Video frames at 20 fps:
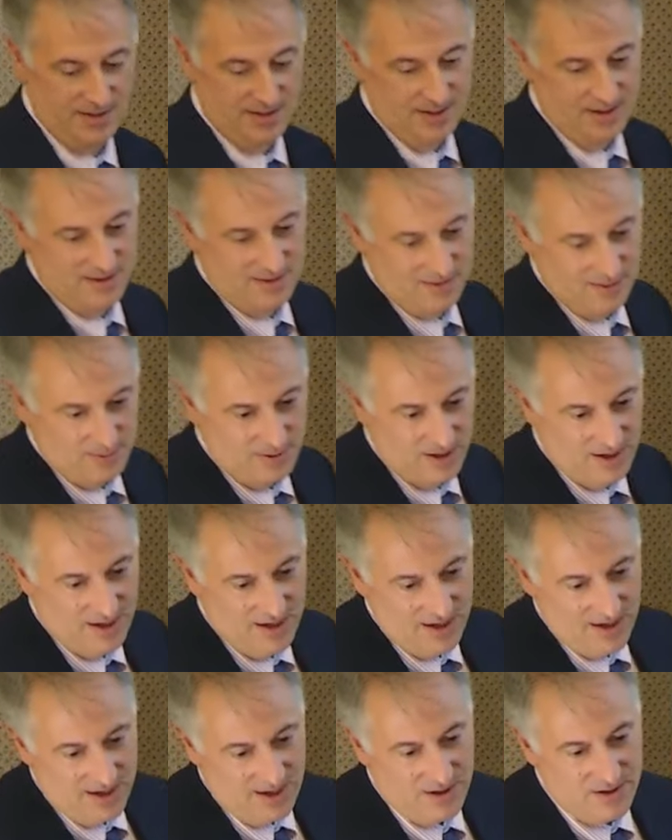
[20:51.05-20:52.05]
state. So
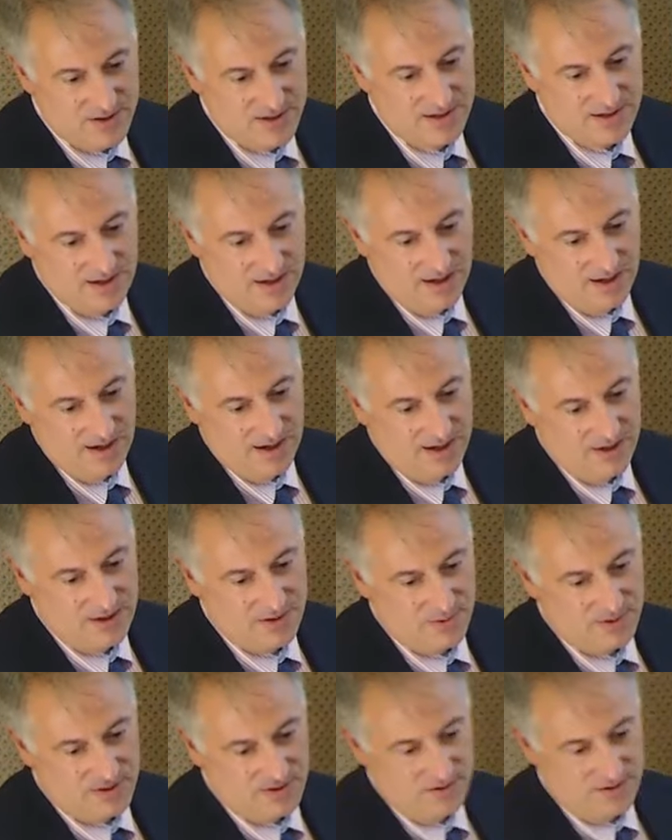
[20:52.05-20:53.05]
here's, here's
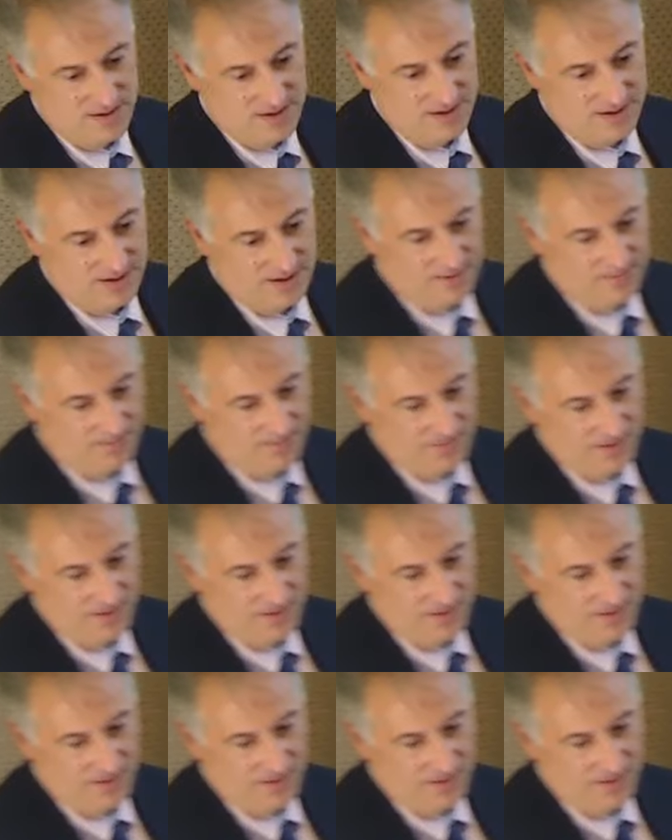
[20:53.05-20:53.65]
what you see.